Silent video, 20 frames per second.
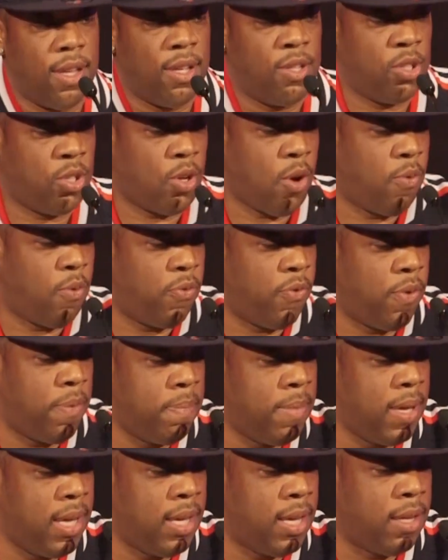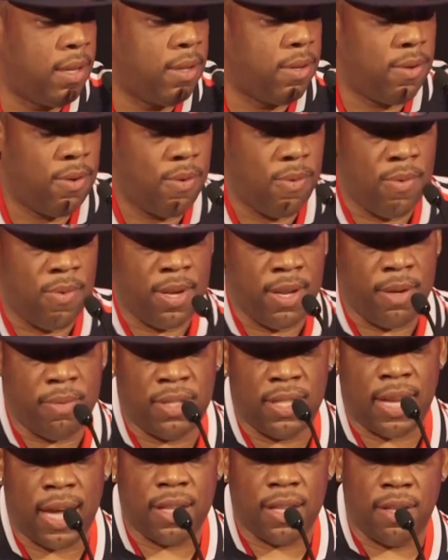And so for me, when it
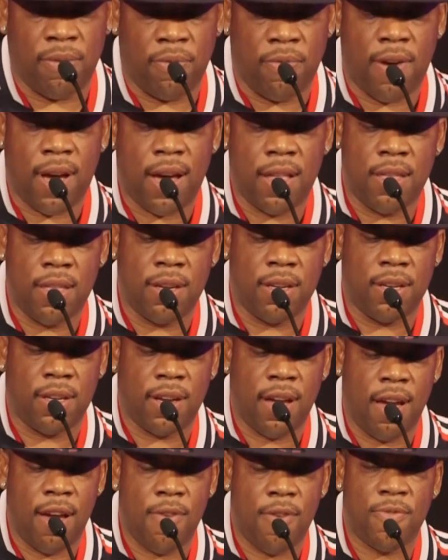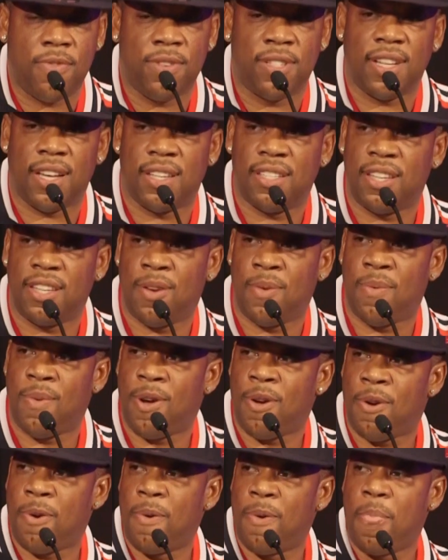was like the Fatherhood Conference, I said,
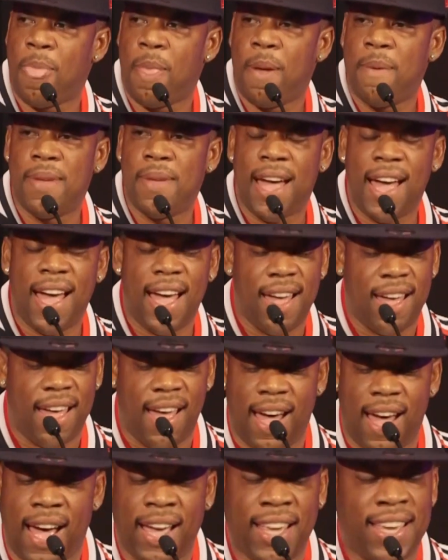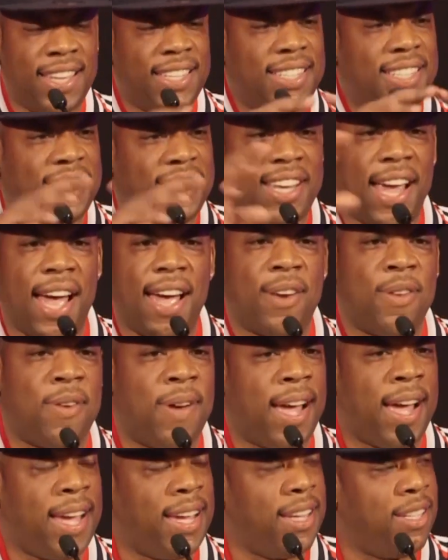well, I get the title.
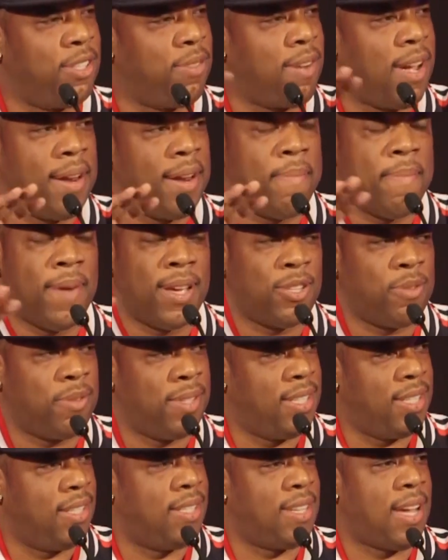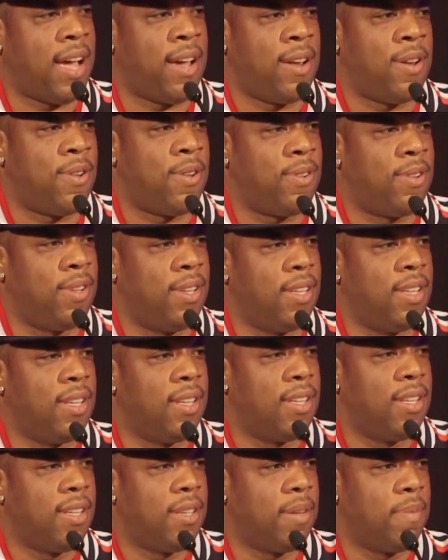I ain't trying to mess with the title
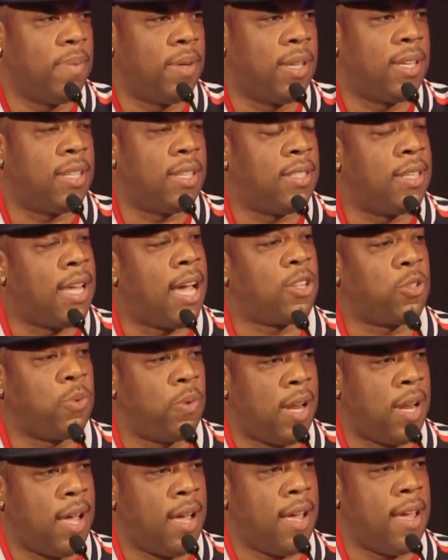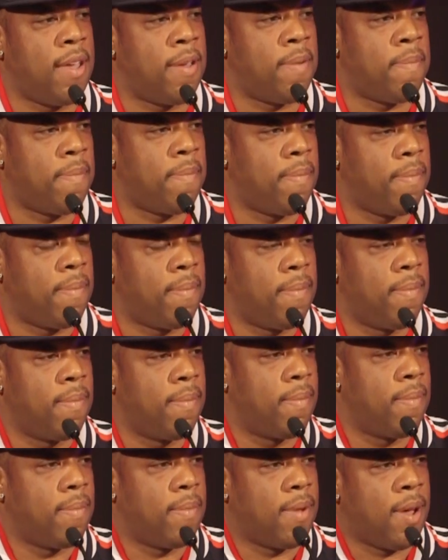because that's what I am.
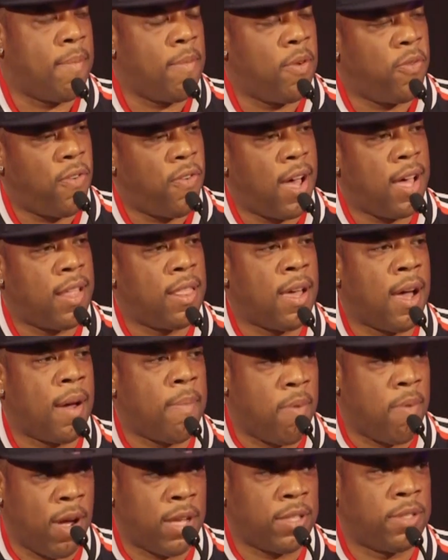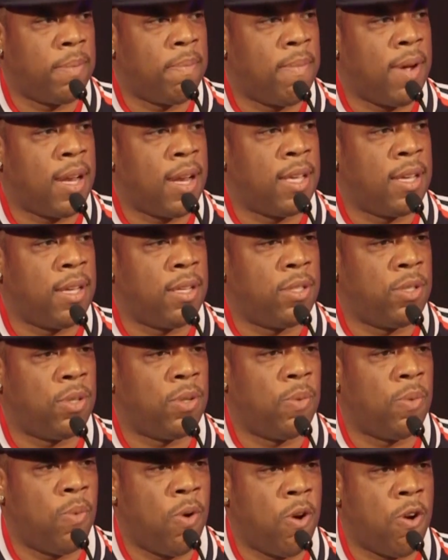I'm a father. I brought somebody into
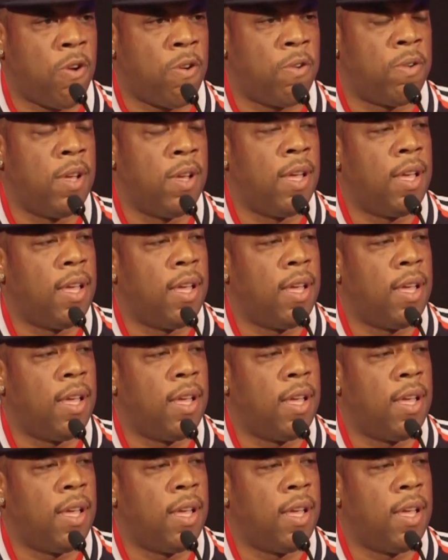the world.